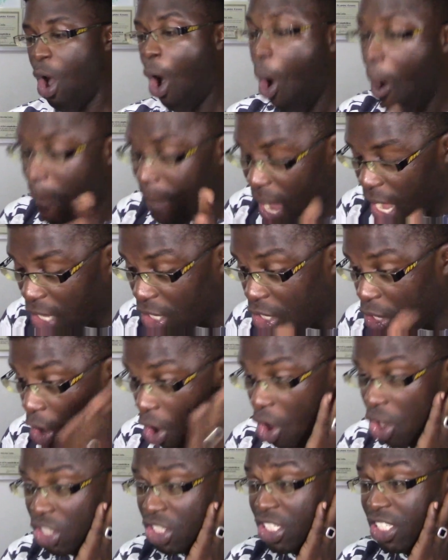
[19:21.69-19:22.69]
Oh my
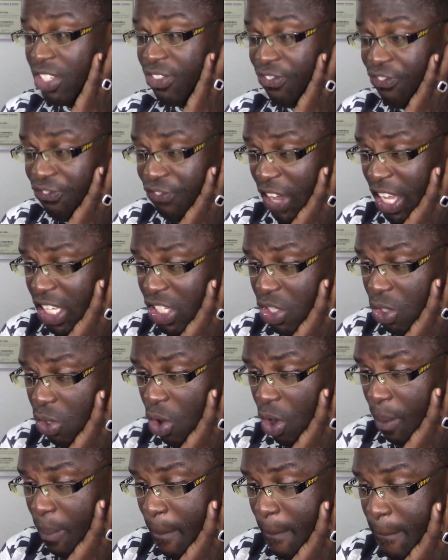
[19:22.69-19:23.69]
gosh, his face
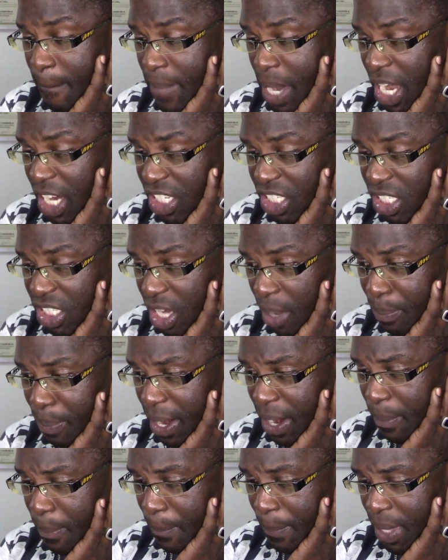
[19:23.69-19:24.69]
got mashed up by
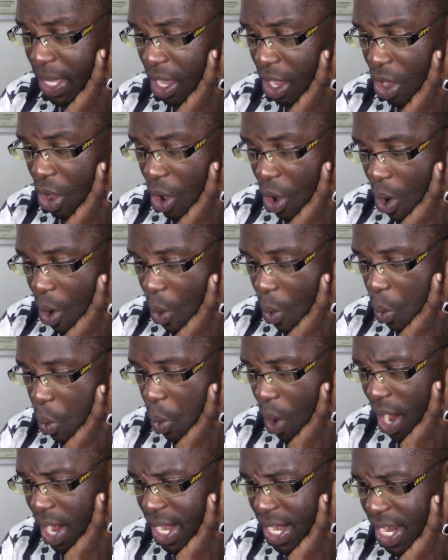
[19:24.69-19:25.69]
the bear.
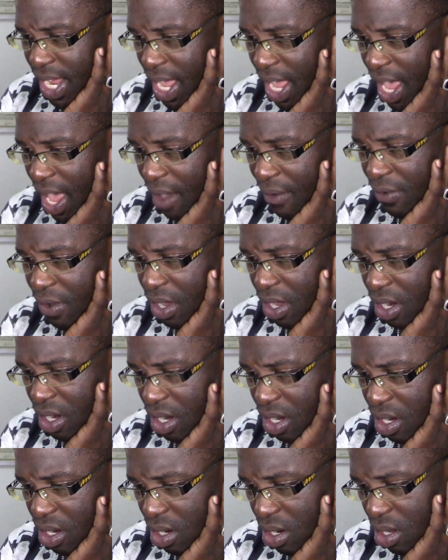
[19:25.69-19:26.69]
What the
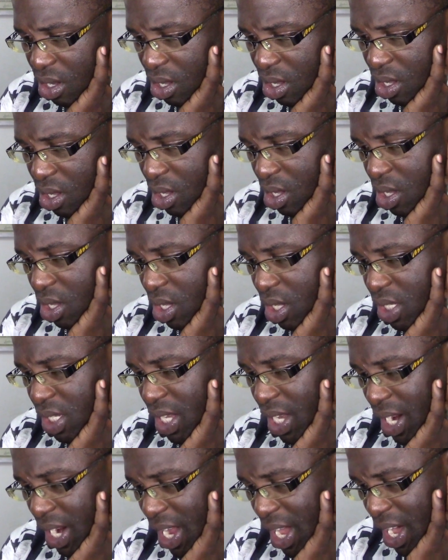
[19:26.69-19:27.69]
heaven? Is
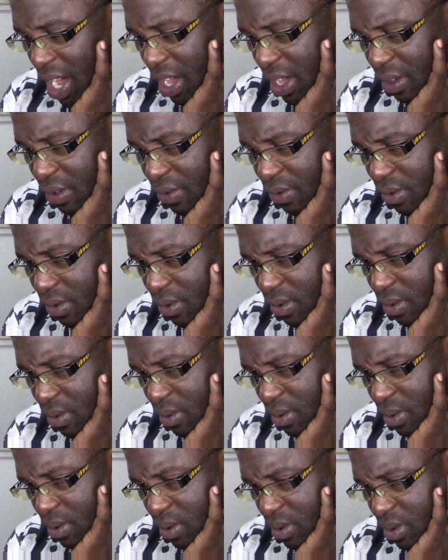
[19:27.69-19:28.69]
he alive?
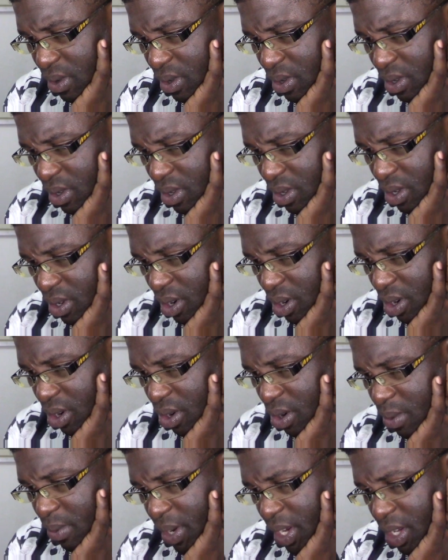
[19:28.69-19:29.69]

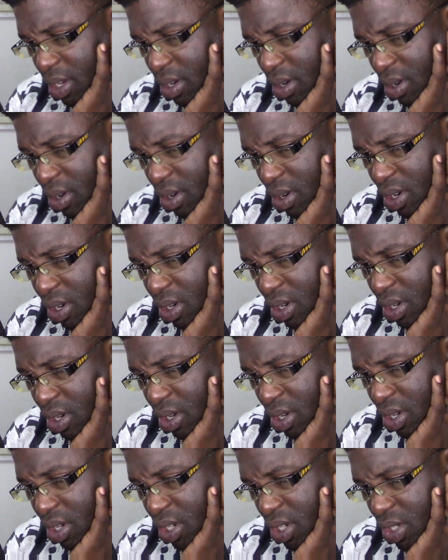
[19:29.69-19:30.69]
Oh my god.
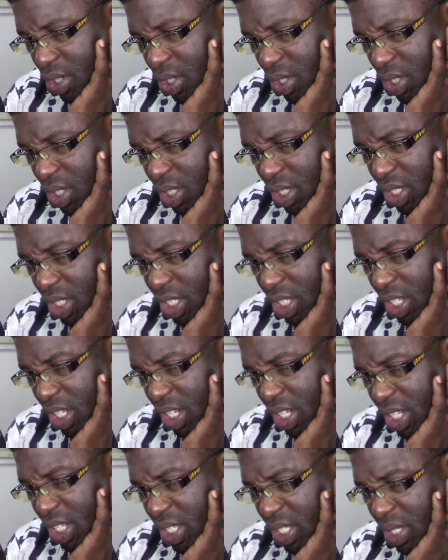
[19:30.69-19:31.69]

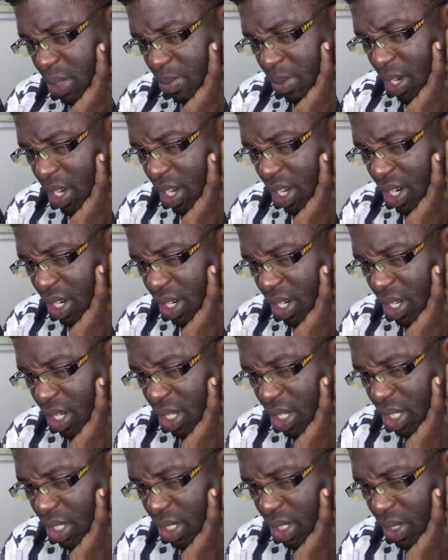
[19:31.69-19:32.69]
Jeez, man.
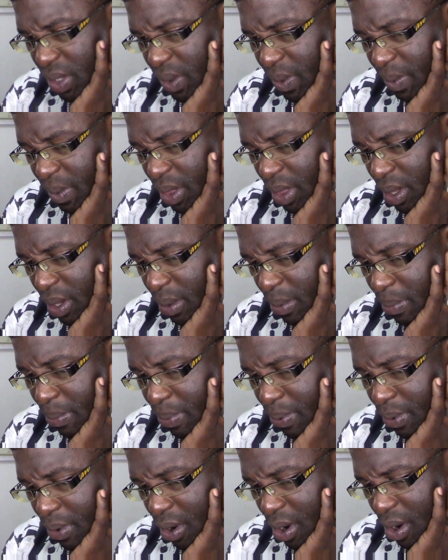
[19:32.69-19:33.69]

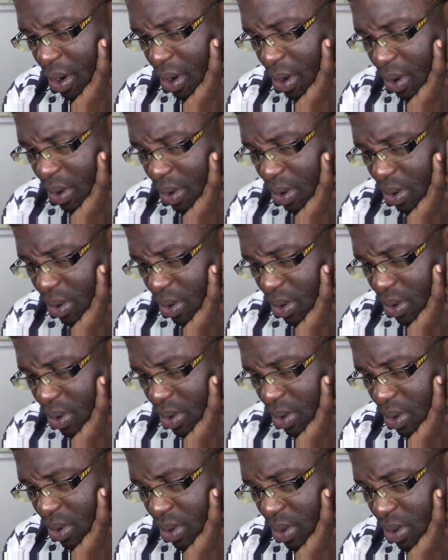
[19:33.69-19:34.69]
Bro.
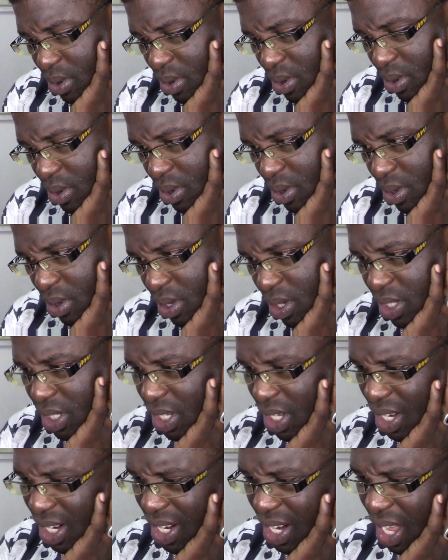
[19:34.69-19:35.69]
Is
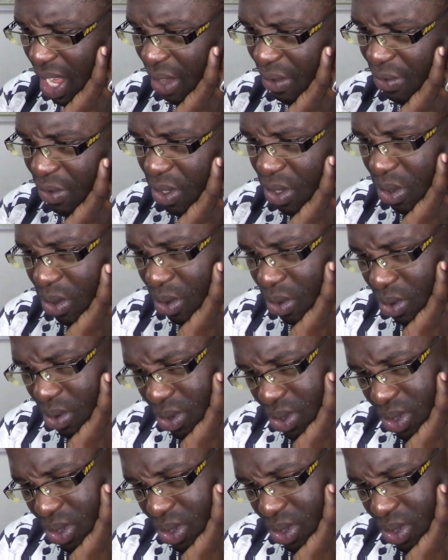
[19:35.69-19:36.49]
he alive though?